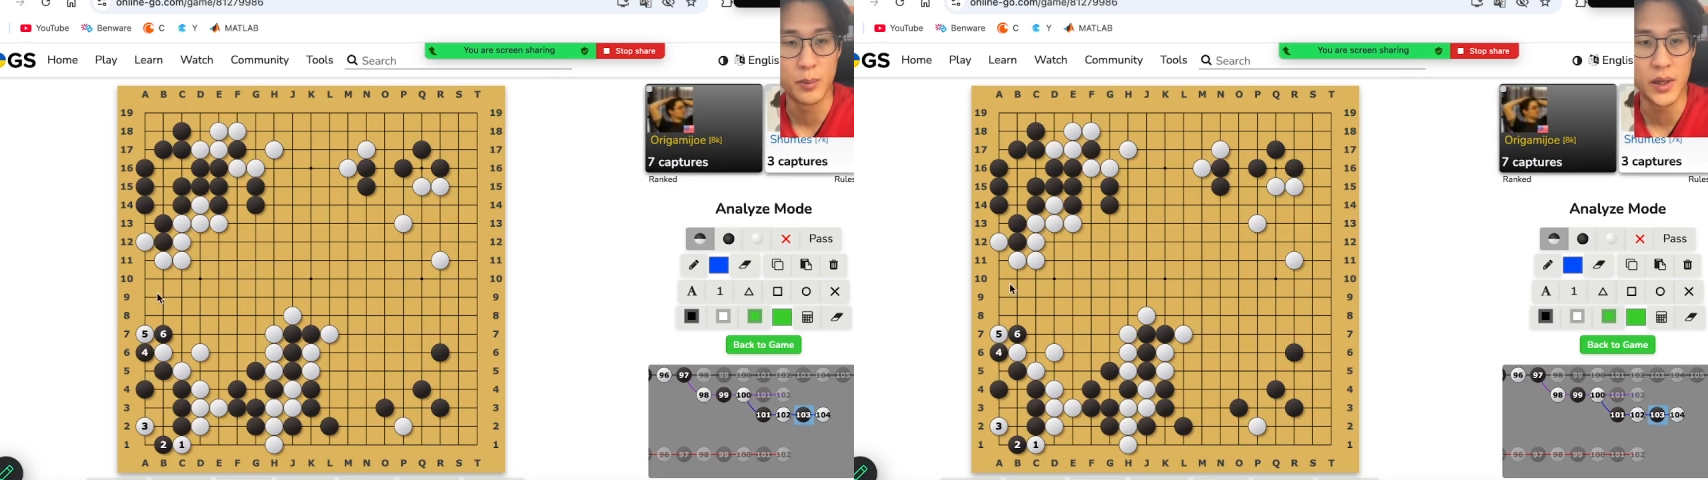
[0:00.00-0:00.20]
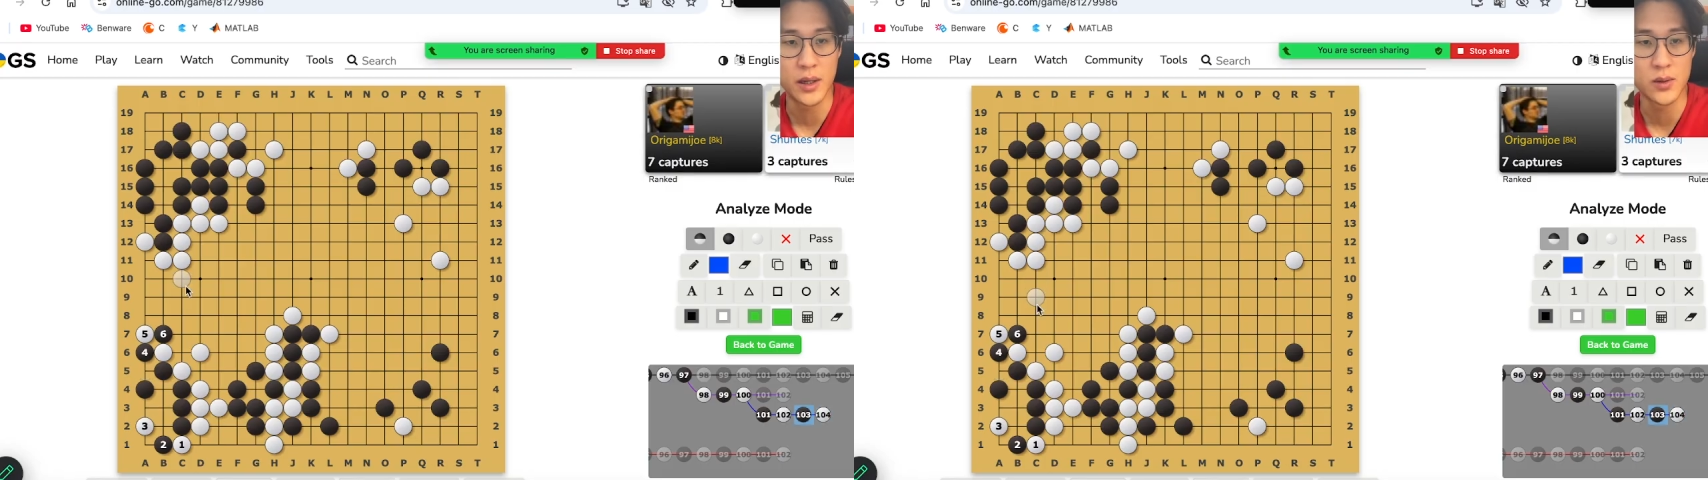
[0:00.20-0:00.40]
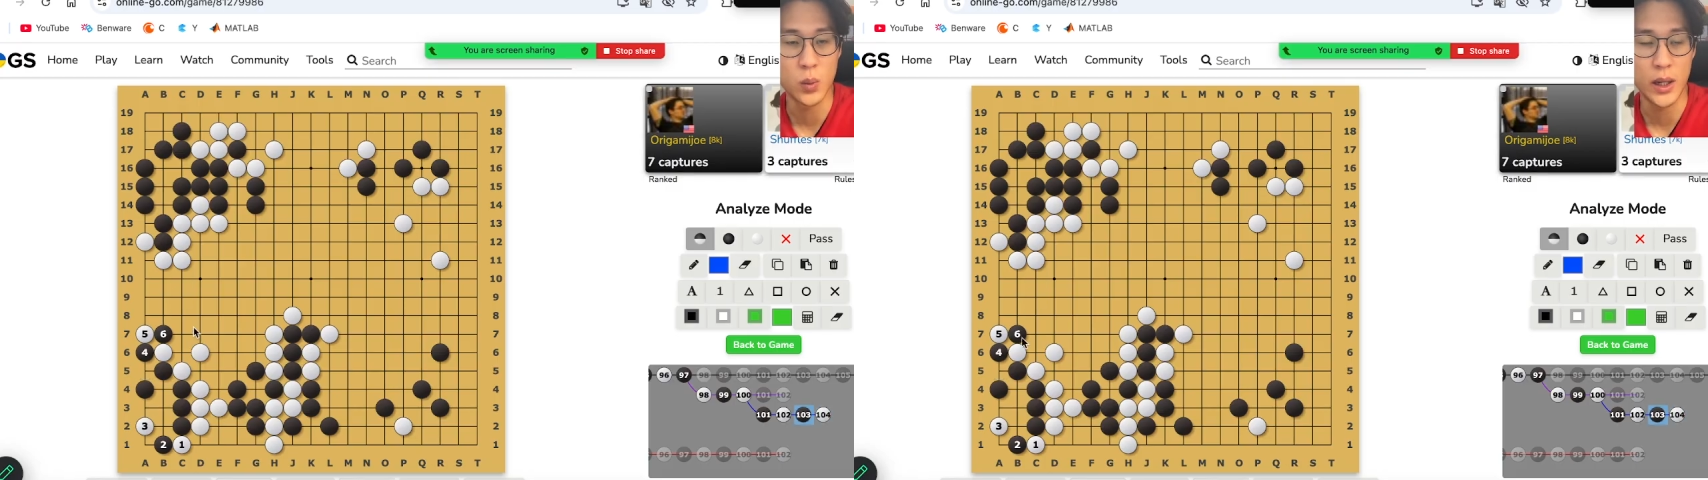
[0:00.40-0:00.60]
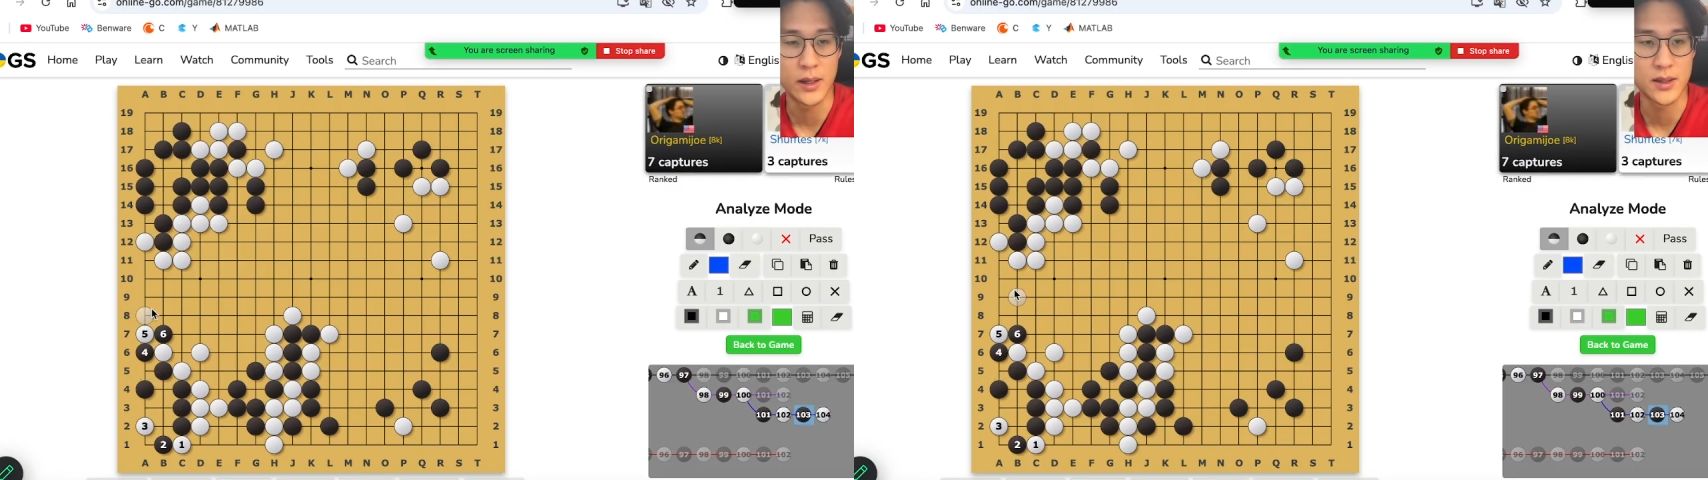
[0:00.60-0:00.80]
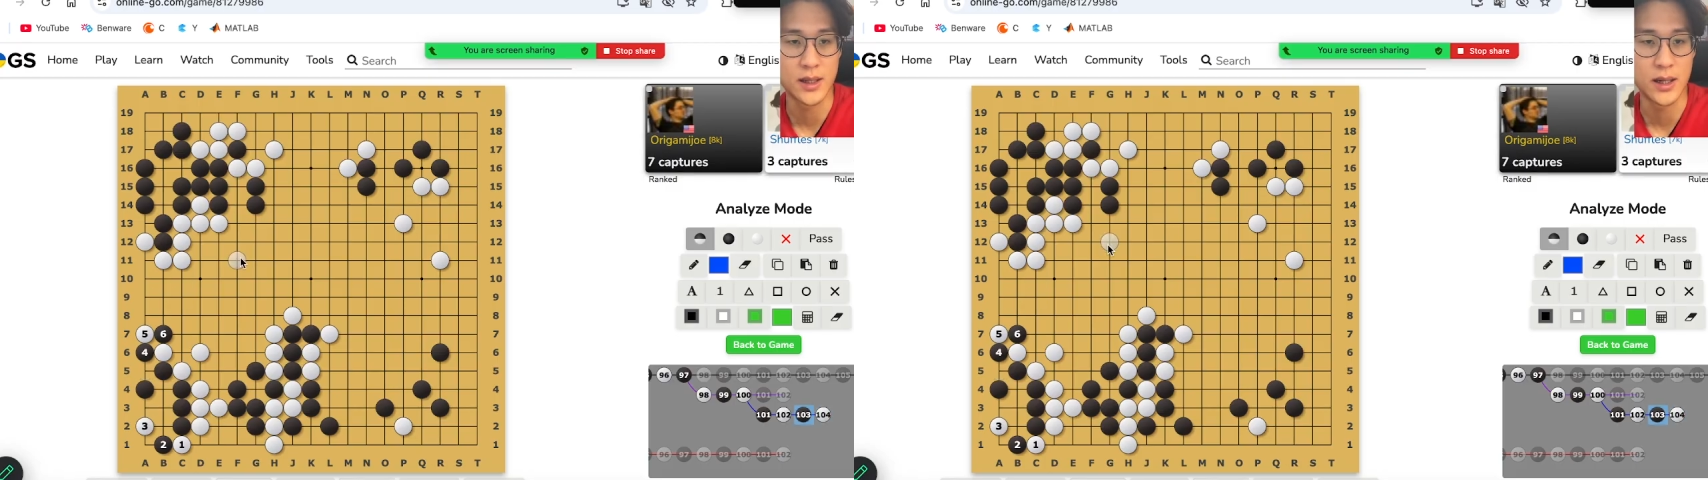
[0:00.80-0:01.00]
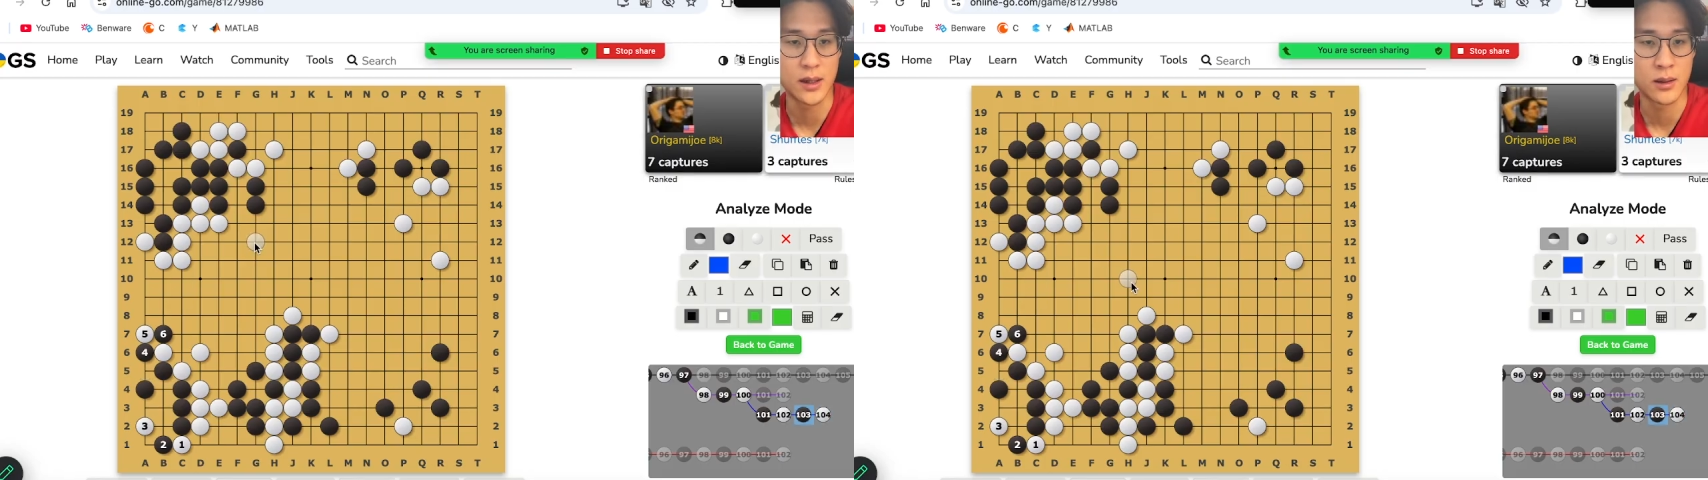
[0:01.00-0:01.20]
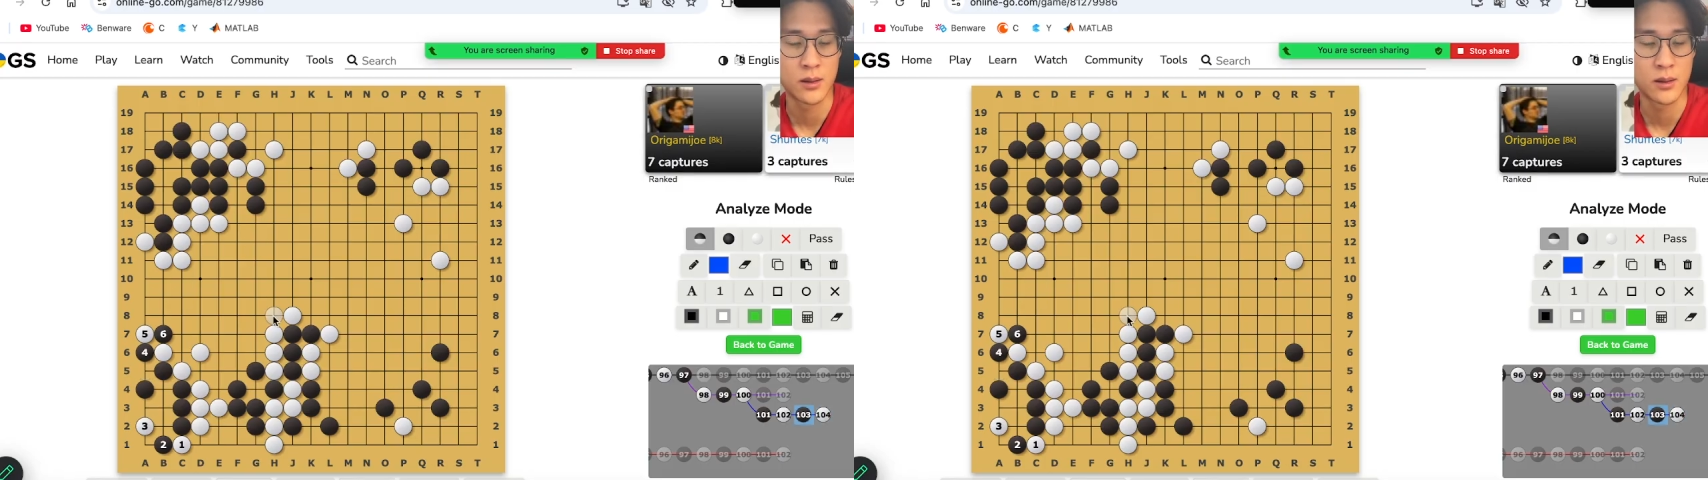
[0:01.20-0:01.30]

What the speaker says: because white is not